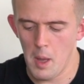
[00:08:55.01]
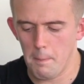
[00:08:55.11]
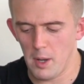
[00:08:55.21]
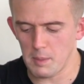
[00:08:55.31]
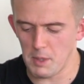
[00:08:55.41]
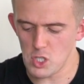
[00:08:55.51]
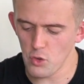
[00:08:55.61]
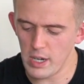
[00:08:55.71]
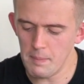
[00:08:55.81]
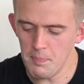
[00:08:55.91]
blocking my
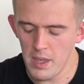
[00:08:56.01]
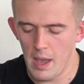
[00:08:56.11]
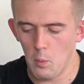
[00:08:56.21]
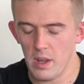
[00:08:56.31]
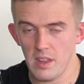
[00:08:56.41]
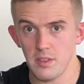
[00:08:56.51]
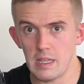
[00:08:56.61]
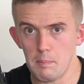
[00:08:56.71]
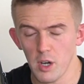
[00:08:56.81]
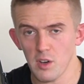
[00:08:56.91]
screen with
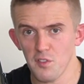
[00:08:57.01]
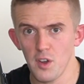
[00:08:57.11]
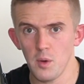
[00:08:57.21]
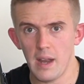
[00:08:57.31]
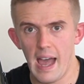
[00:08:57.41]
the microphone,